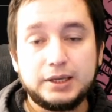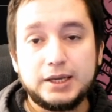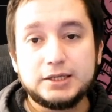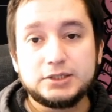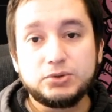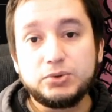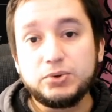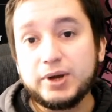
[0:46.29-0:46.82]

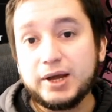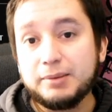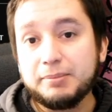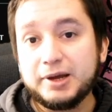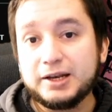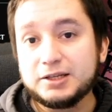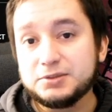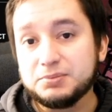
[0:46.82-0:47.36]
So you can
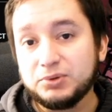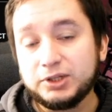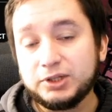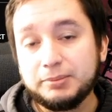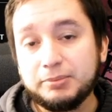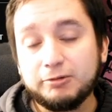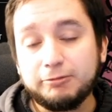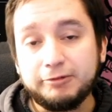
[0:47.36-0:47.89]
manage
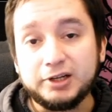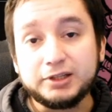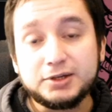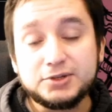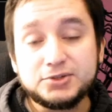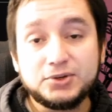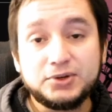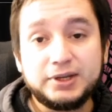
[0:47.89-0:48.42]
multiple
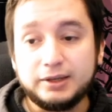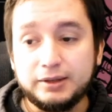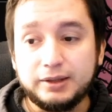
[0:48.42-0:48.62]
filters on it